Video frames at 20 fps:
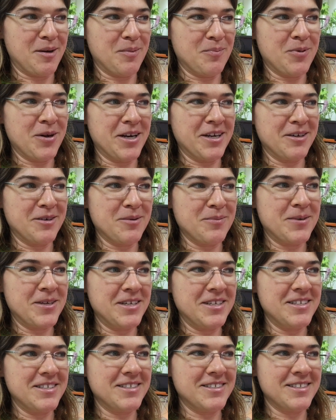predator
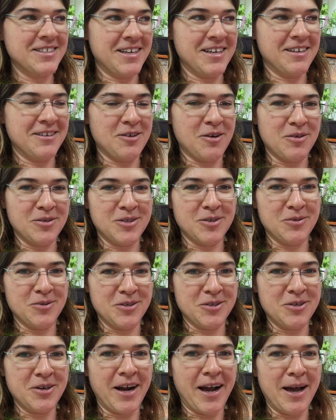peas and also
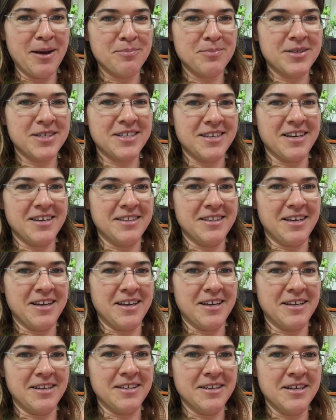the traps, and
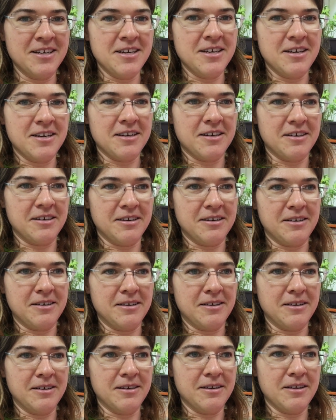then
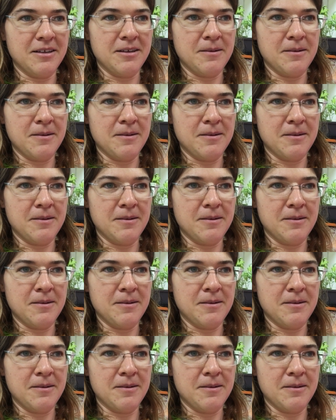I